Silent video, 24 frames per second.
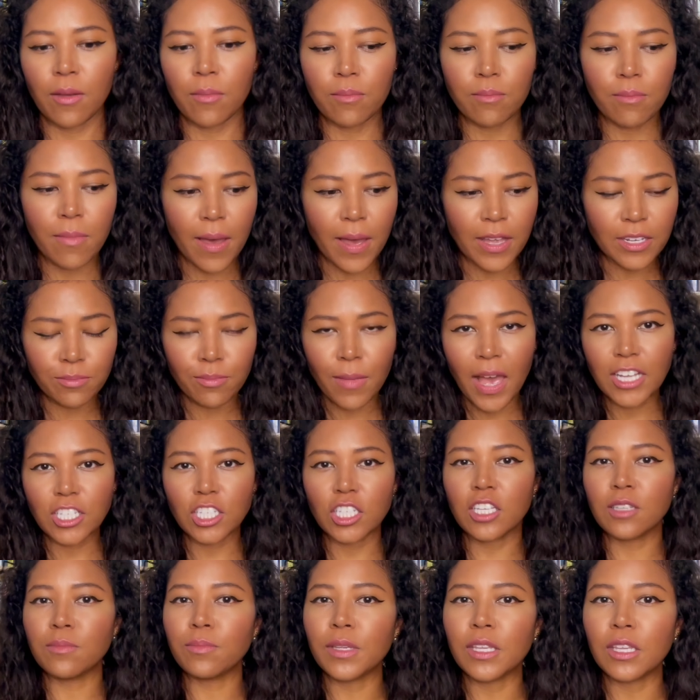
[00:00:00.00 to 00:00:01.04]
magic
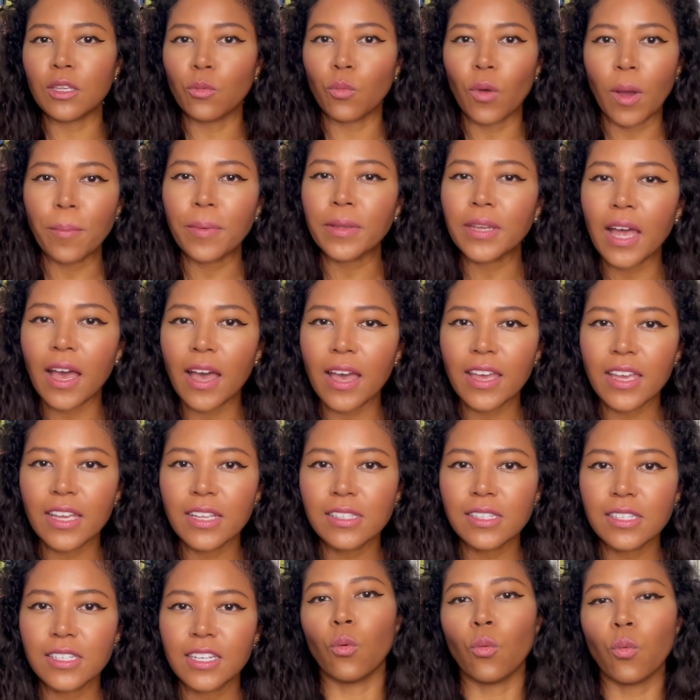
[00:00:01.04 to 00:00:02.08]
can be weaponized,